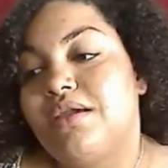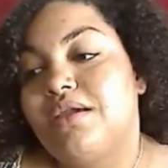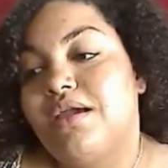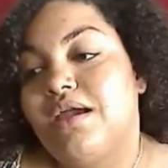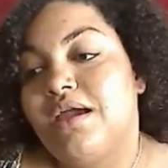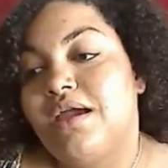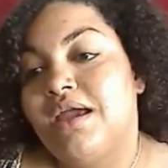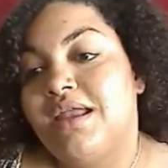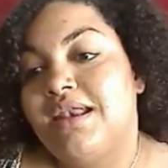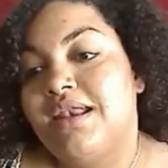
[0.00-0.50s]

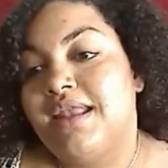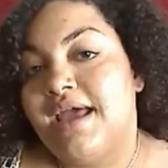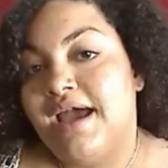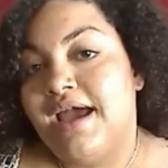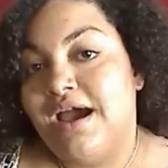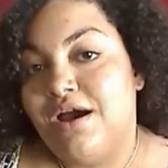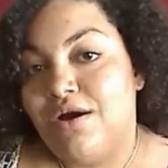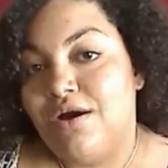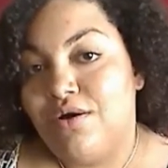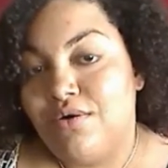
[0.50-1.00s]

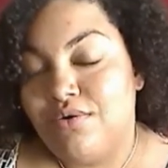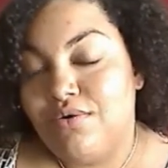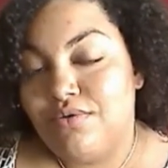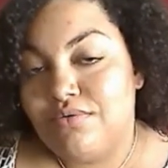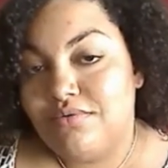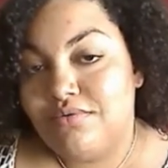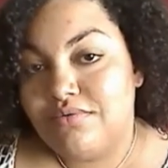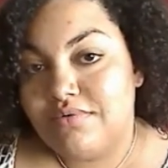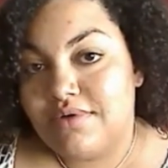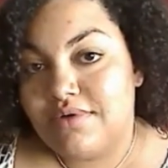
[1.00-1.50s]
now
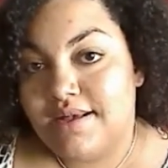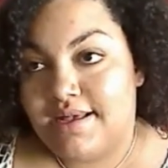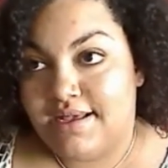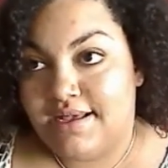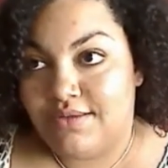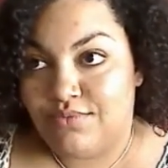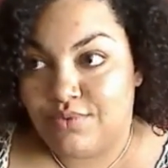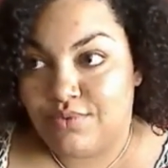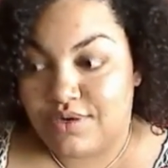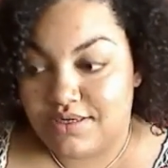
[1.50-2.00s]
I
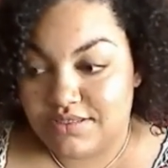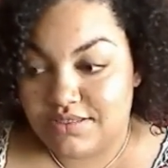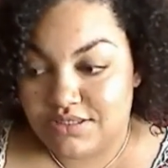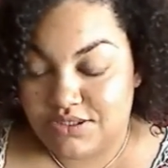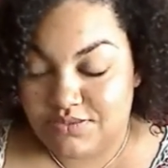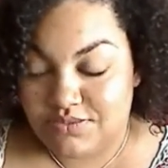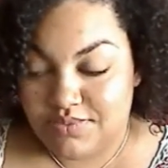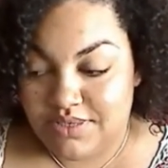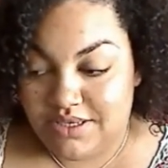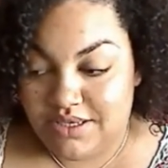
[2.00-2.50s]
want to
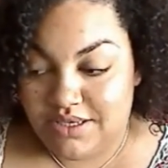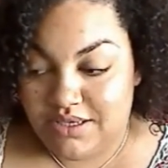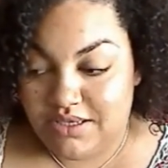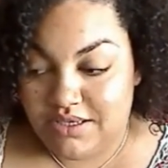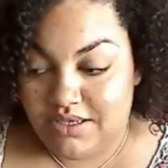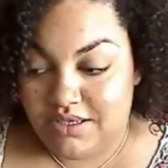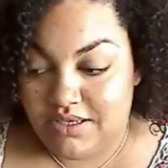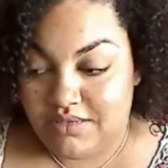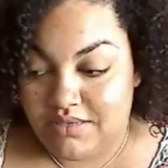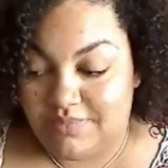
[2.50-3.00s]

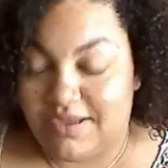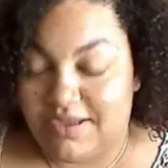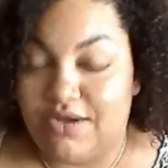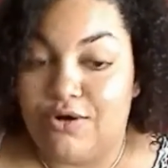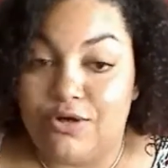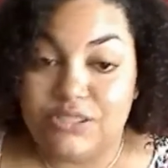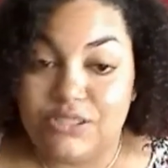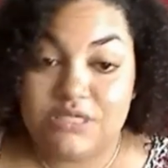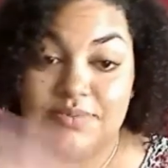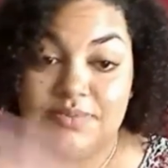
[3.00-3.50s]
be, my
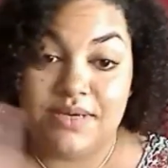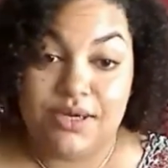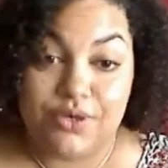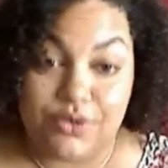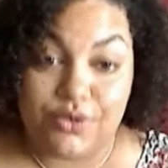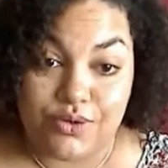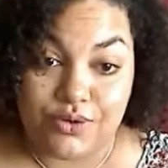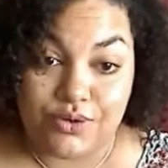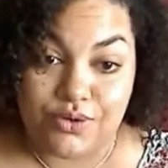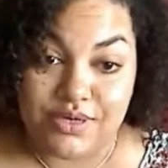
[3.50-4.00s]
ultimate
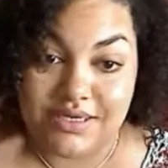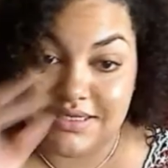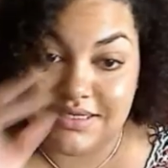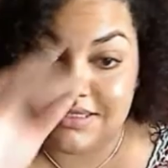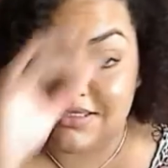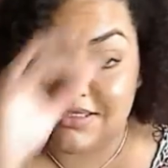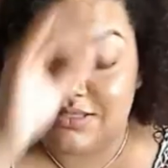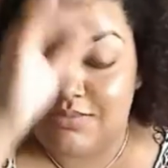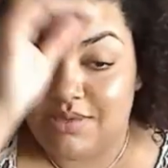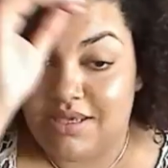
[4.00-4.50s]
goal
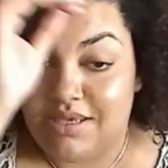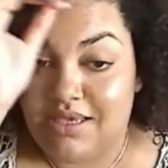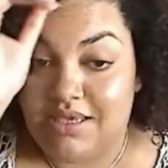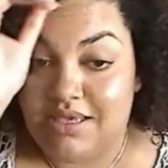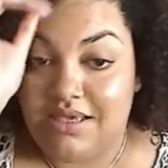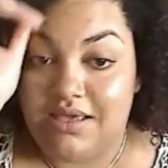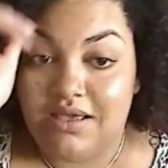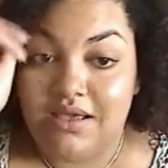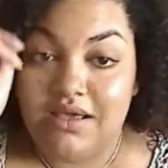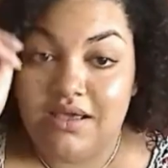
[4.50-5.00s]
is to
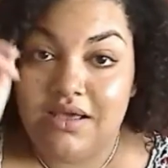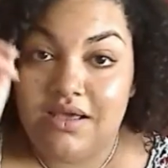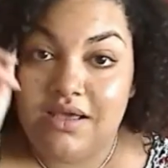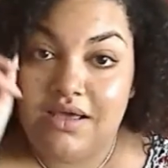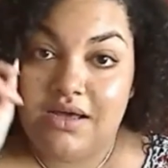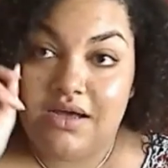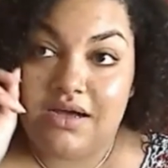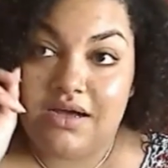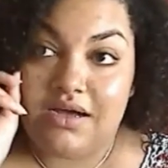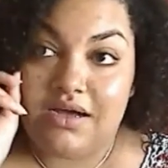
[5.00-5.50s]
be
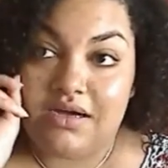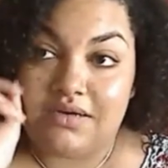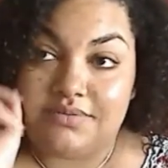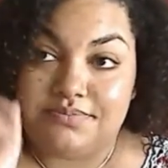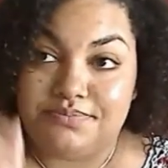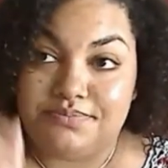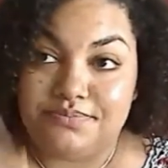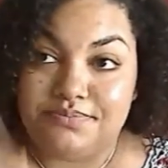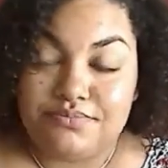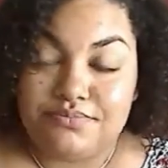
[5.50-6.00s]

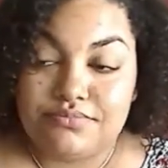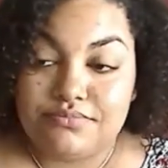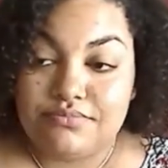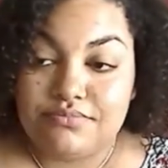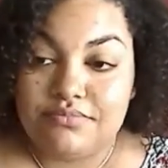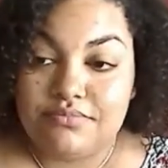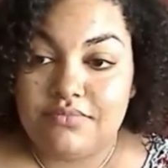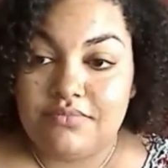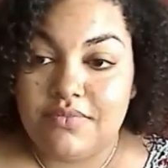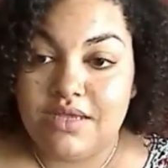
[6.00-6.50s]
a
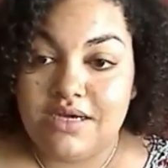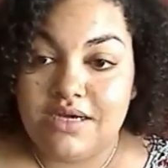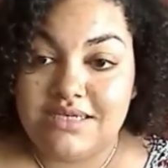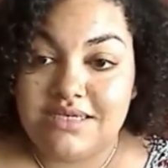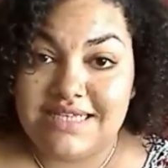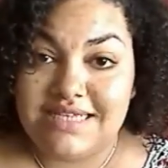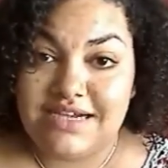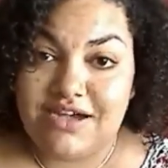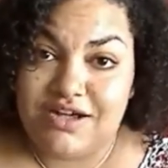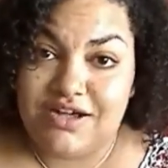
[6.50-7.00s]

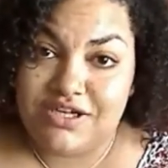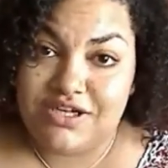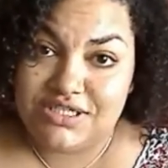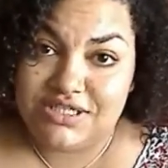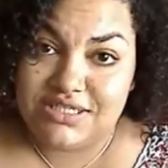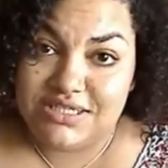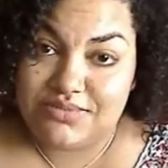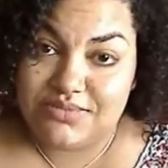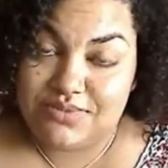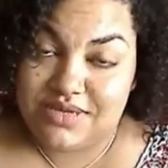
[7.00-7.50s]

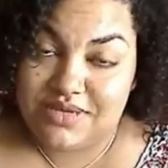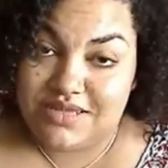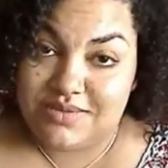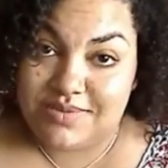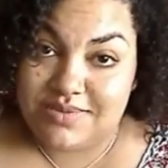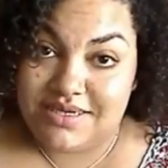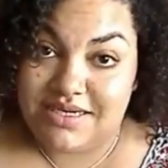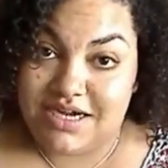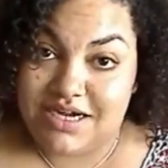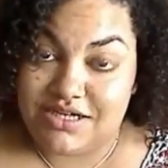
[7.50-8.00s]
psychologist with
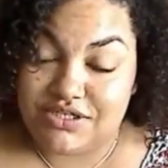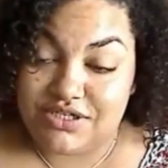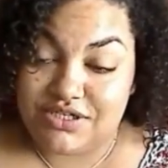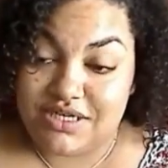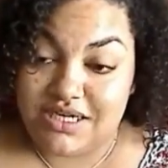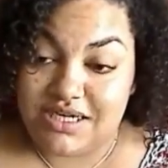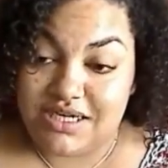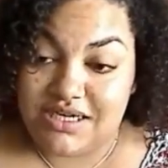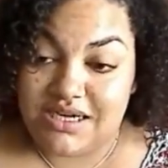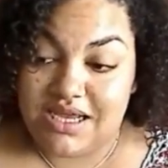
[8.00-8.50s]
my
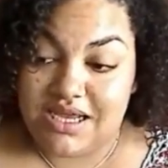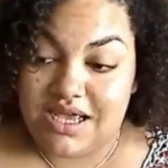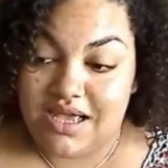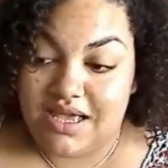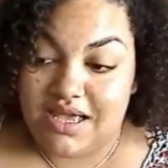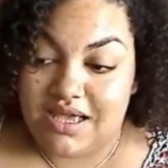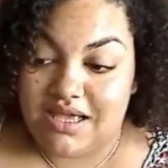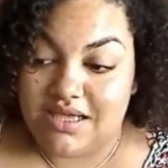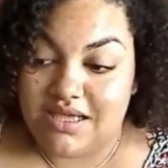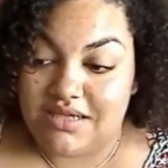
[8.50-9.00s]
doctorate
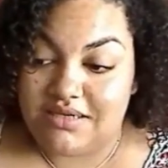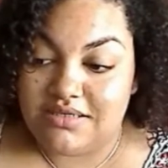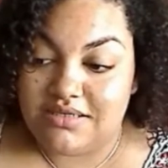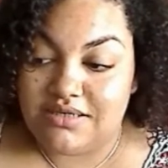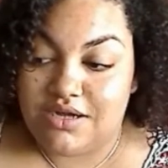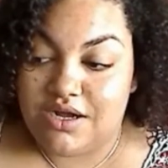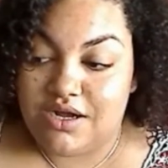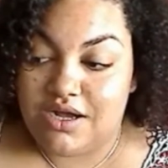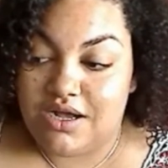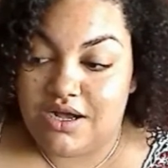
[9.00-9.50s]
and
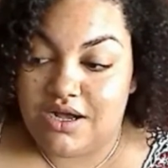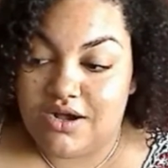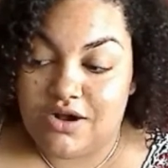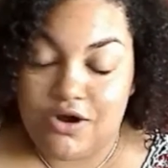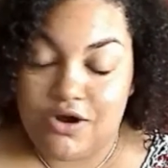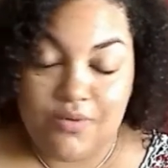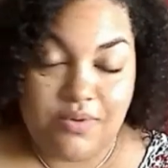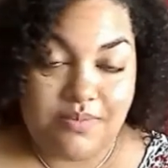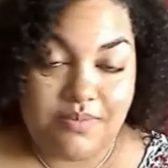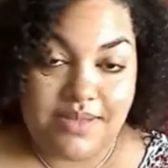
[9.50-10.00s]

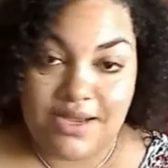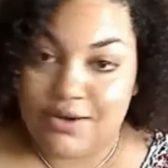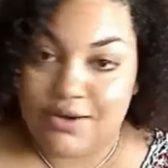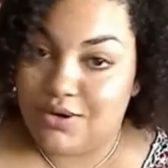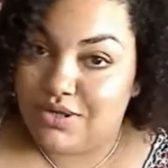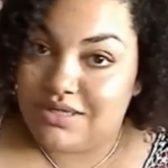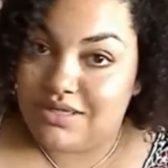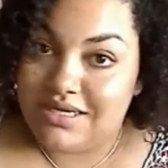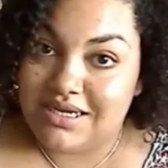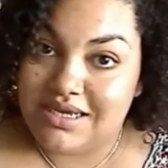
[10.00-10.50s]
open my own
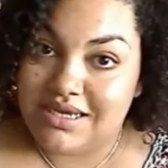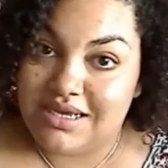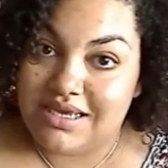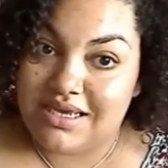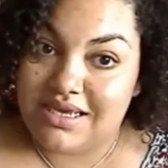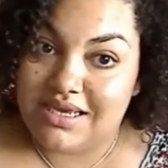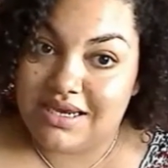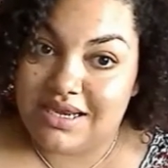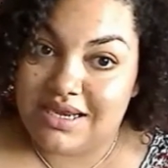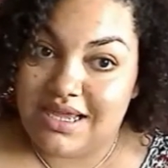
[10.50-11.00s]
clinic
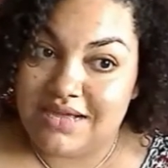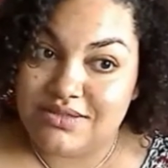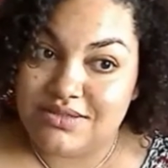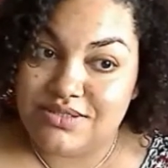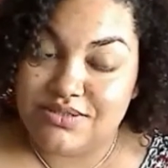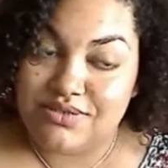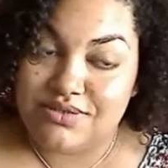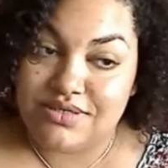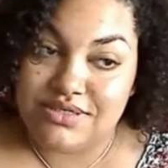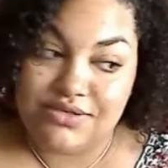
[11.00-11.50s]
and
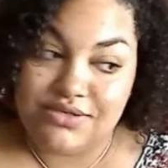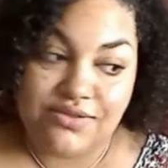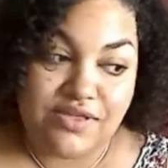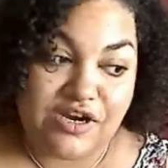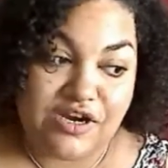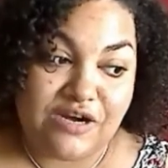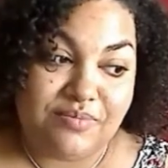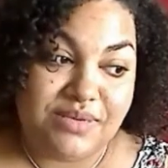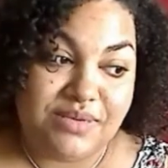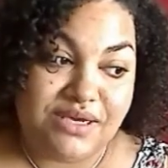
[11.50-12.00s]
counsel and do
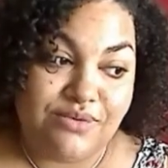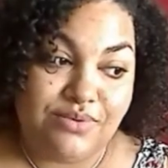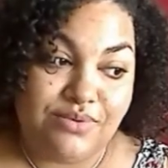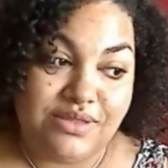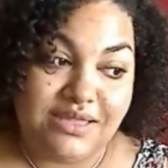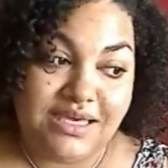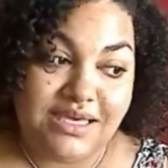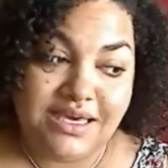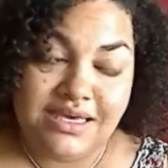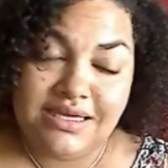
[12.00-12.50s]
therapy
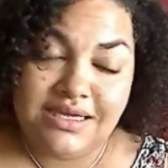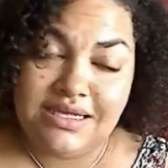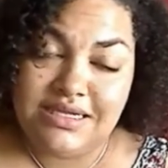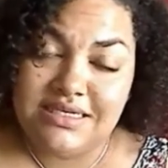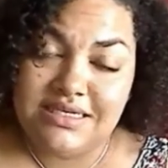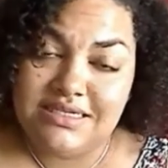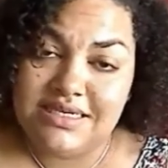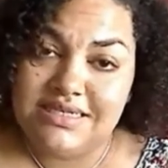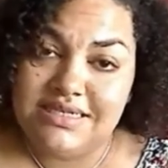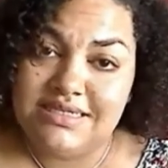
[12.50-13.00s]
with
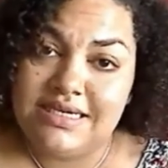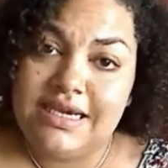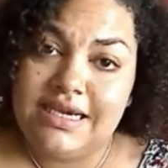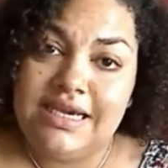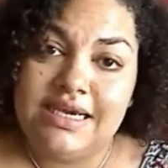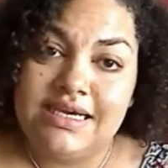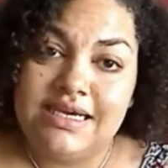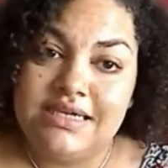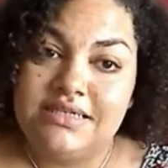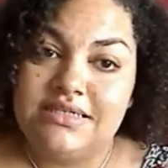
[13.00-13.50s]
kids and
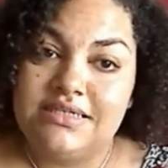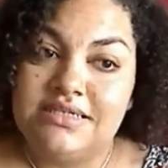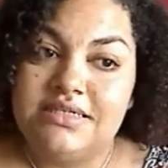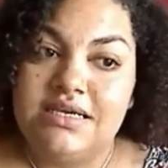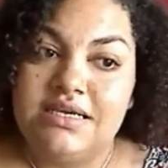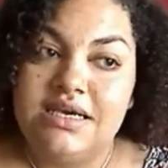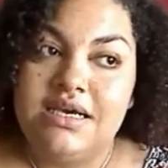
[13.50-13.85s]
teens